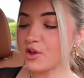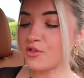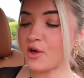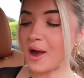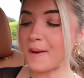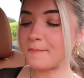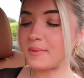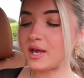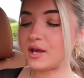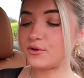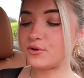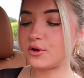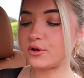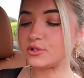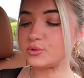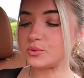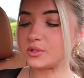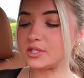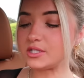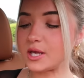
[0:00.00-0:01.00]
That man
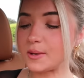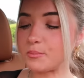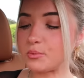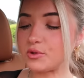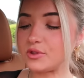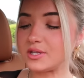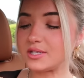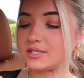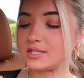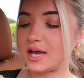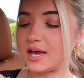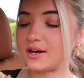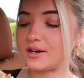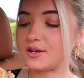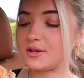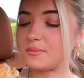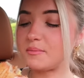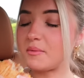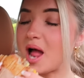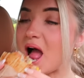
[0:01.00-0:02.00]
knows what's up with this
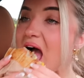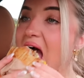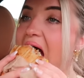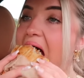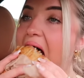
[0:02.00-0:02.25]
item.